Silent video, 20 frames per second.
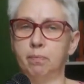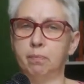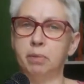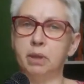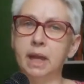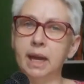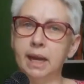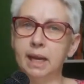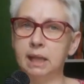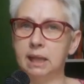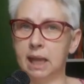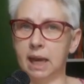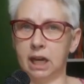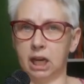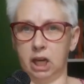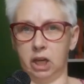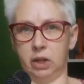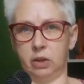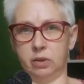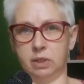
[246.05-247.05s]
playing
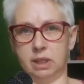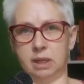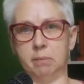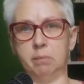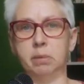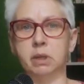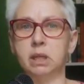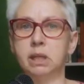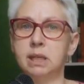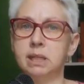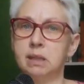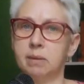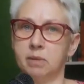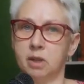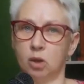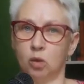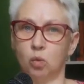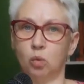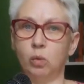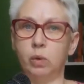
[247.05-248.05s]
Legos and building
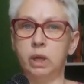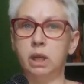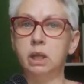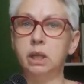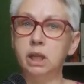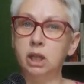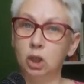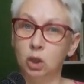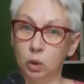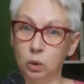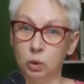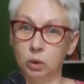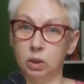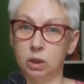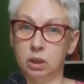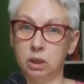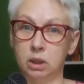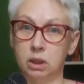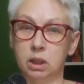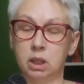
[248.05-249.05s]
something really
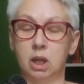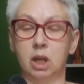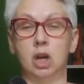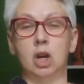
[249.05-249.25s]
cool,